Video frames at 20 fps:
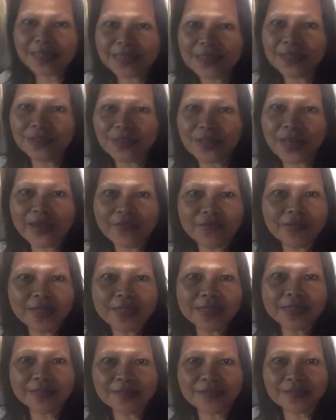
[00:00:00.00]
you know, every
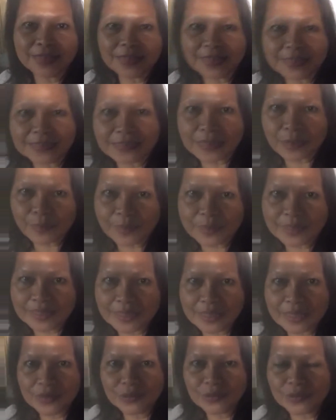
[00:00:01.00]
little thing somebody
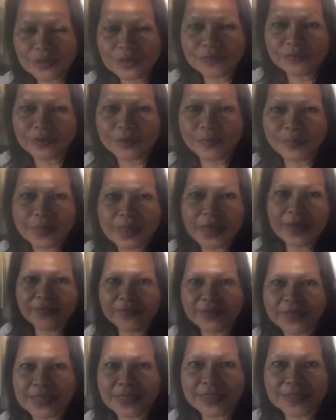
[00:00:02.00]
can do it for me.
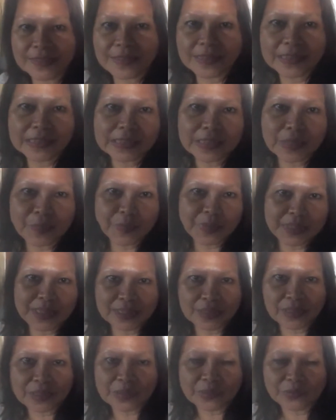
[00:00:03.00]
Every little thing somebody
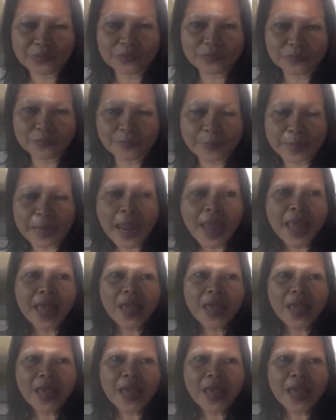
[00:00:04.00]
can do it for me.